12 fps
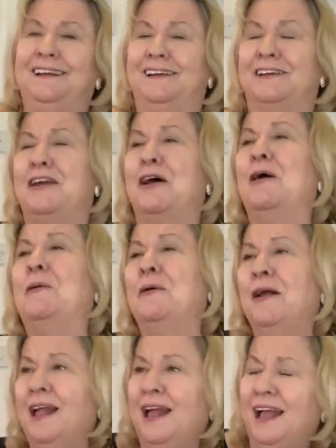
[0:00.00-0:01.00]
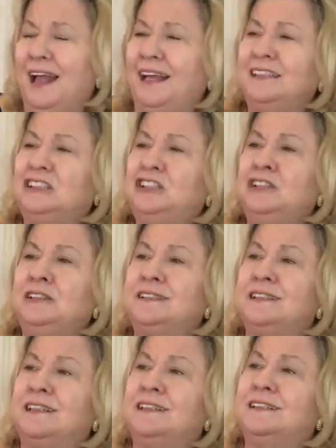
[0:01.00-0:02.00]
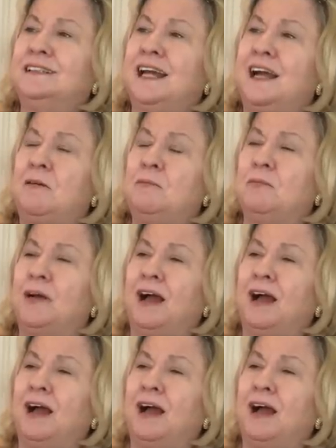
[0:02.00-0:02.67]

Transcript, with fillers: you know, it's just that um,